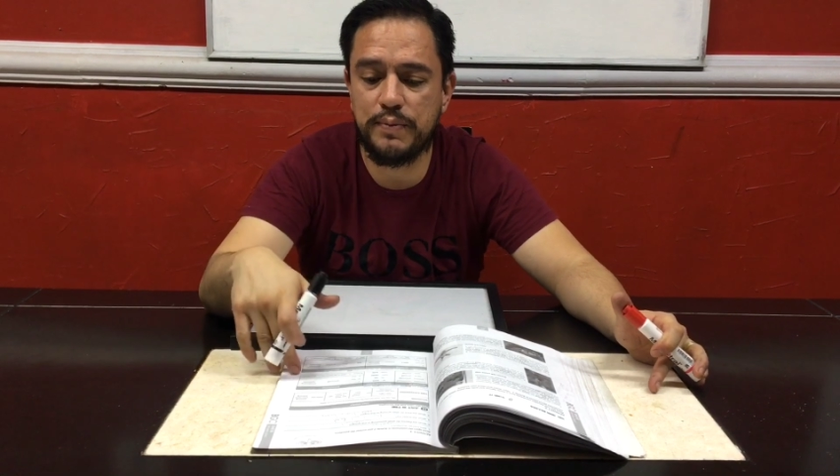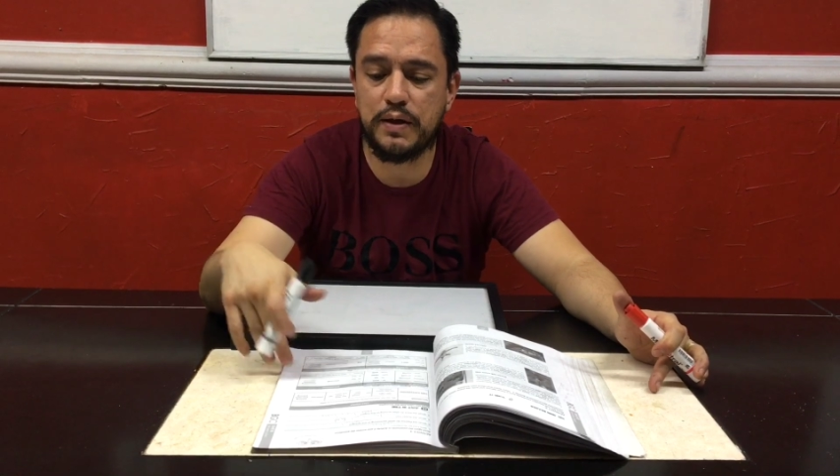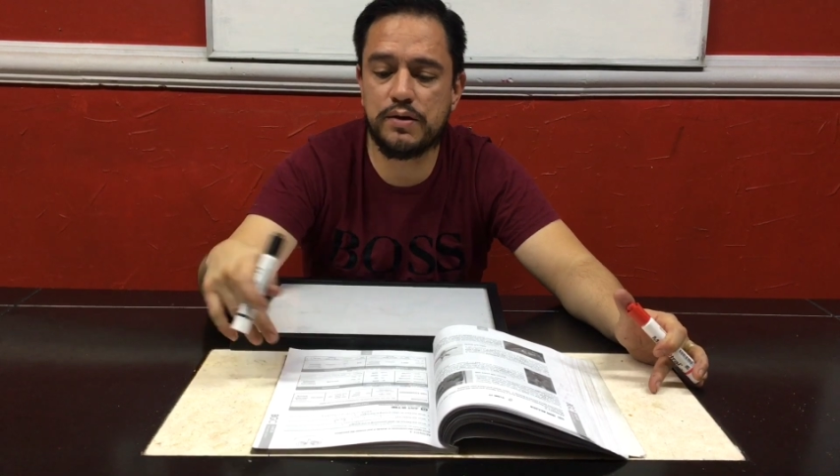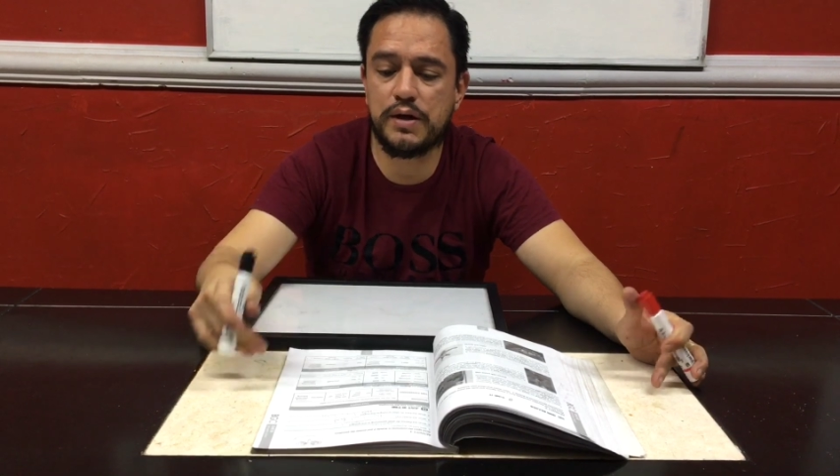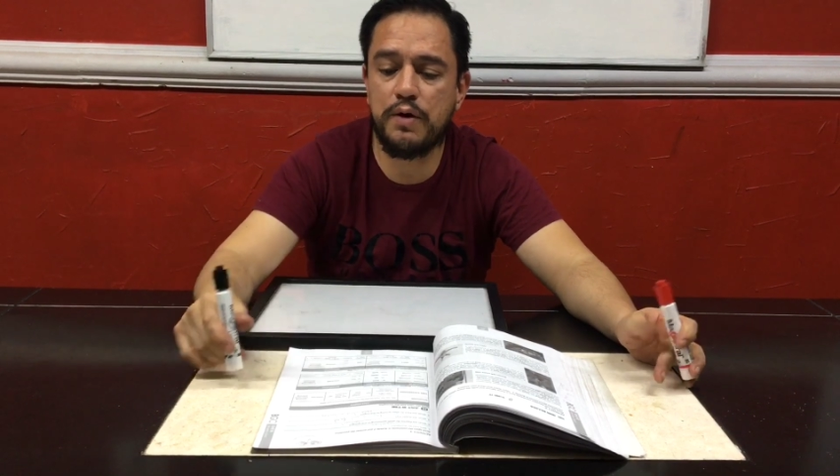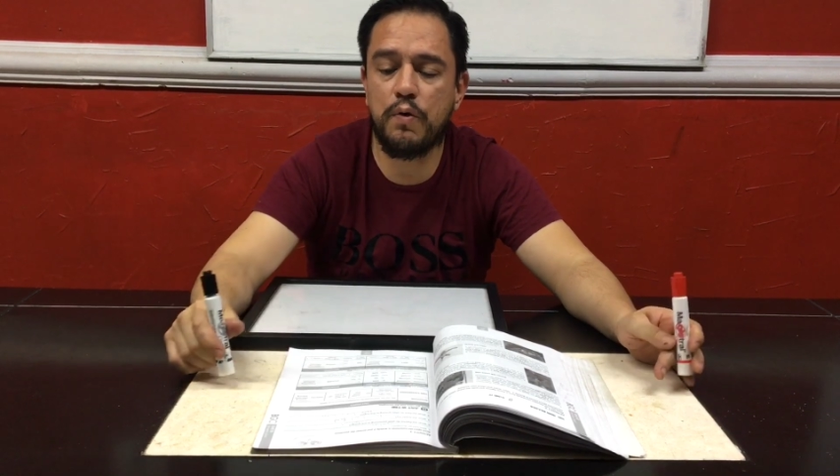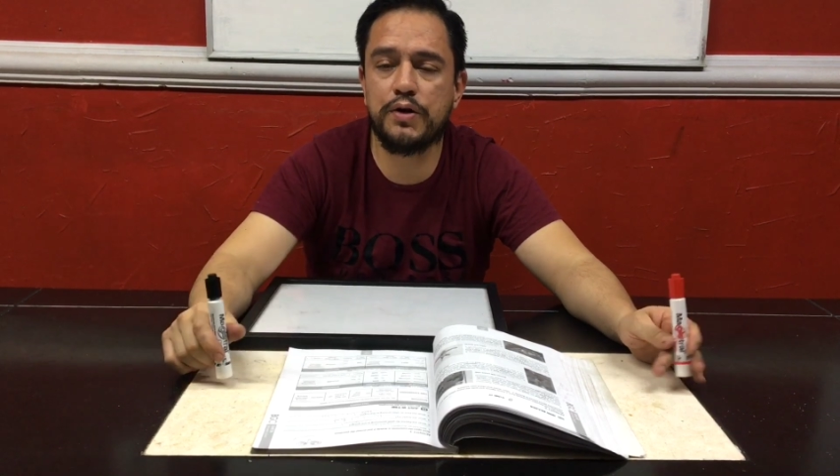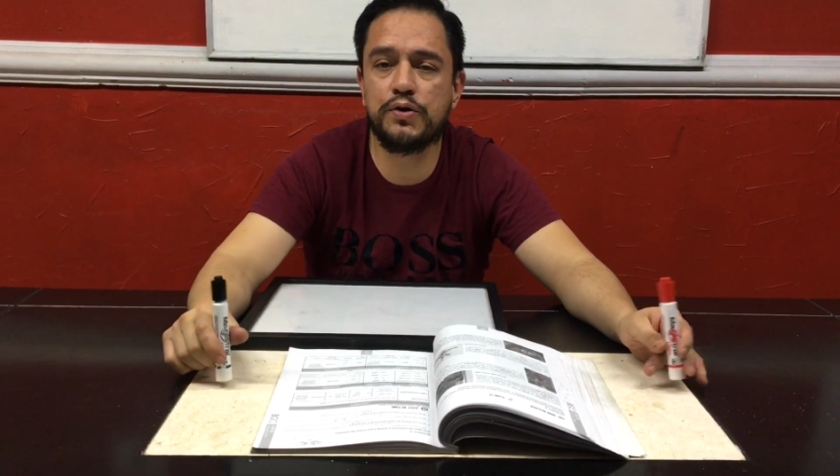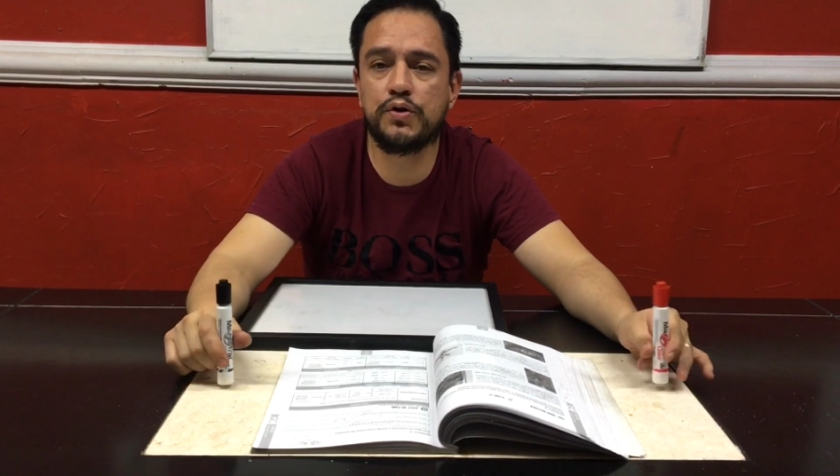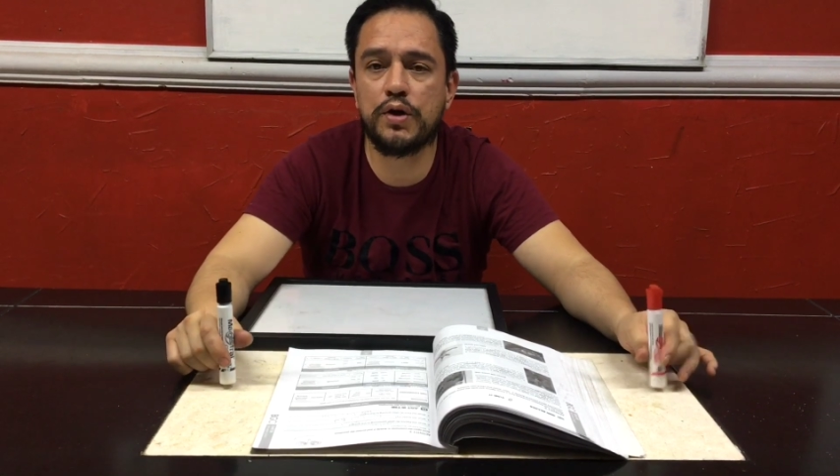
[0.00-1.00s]
because I want
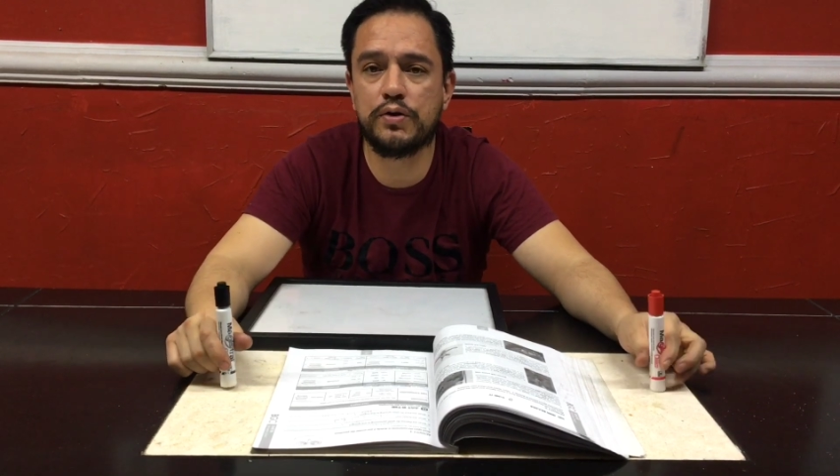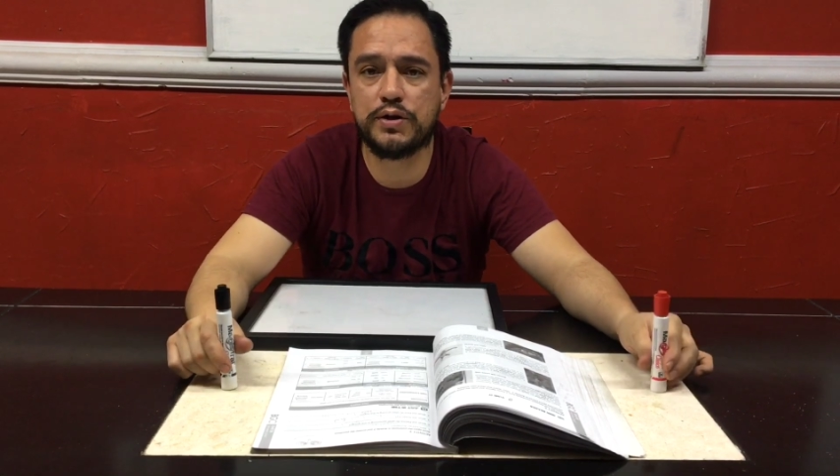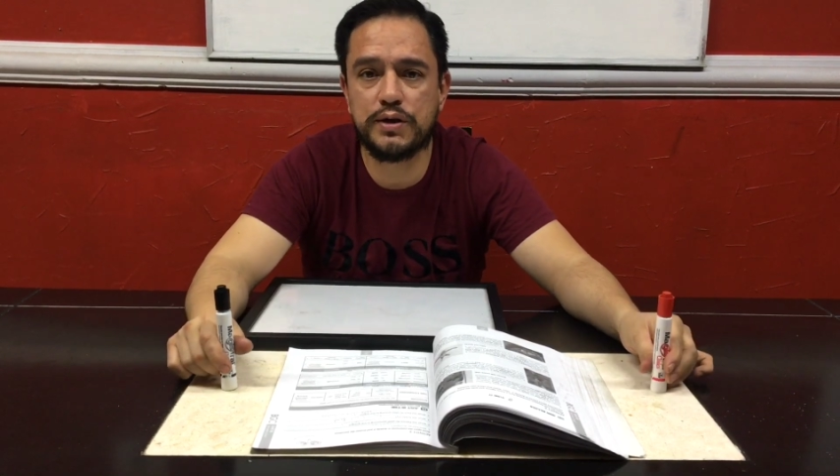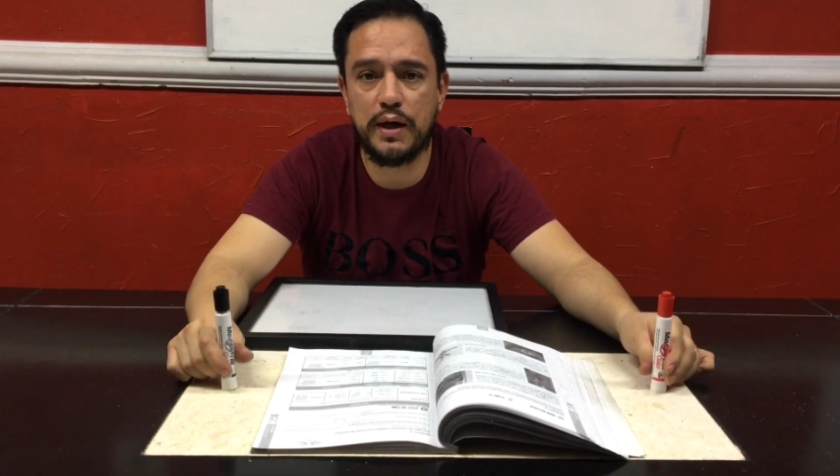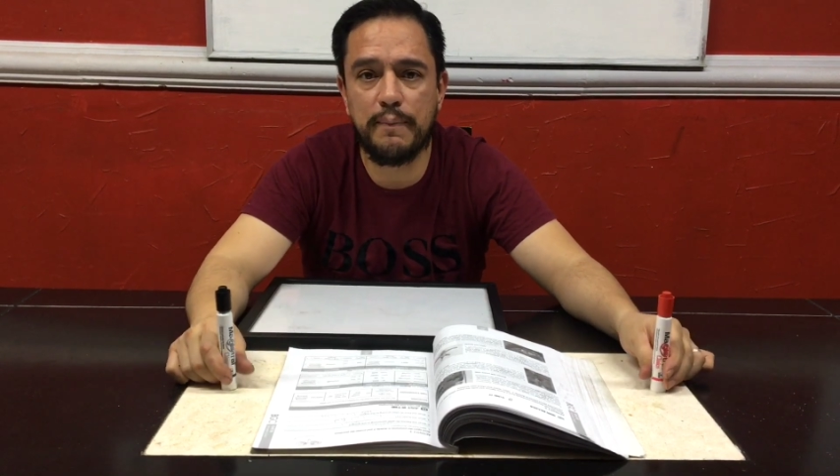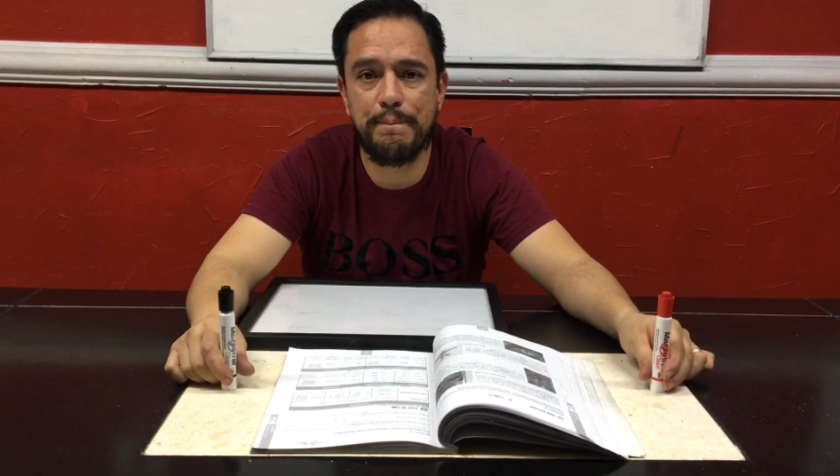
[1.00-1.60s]
you to understand